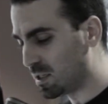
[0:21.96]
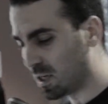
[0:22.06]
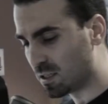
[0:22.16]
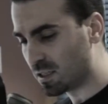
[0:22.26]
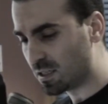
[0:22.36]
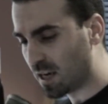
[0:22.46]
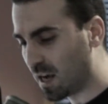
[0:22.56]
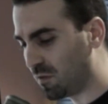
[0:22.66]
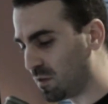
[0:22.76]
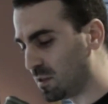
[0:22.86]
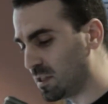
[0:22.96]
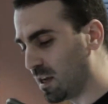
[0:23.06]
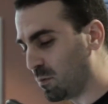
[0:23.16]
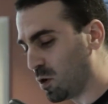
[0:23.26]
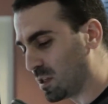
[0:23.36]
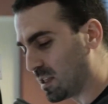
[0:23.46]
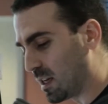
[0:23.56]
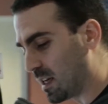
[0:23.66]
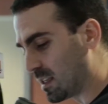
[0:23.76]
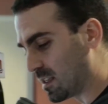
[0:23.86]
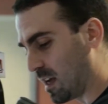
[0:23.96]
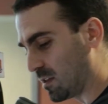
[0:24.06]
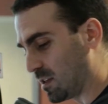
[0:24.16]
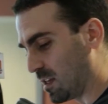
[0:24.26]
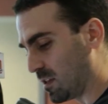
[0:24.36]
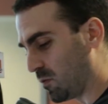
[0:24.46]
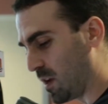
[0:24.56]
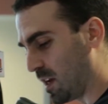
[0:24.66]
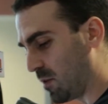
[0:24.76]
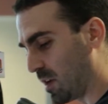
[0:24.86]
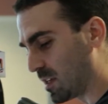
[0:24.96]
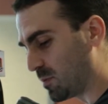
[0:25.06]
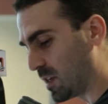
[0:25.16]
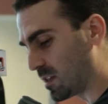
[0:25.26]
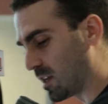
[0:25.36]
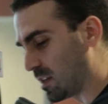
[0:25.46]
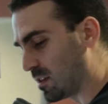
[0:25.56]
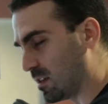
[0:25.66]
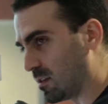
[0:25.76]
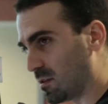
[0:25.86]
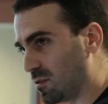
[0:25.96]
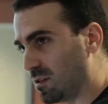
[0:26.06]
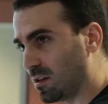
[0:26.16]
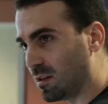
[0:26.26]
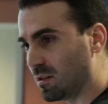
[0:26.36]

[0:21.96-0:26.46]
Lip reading: right, y'all. DJ Hyphen&J Moore, Sunday night sound session. Right now, we got a special guest in the studio.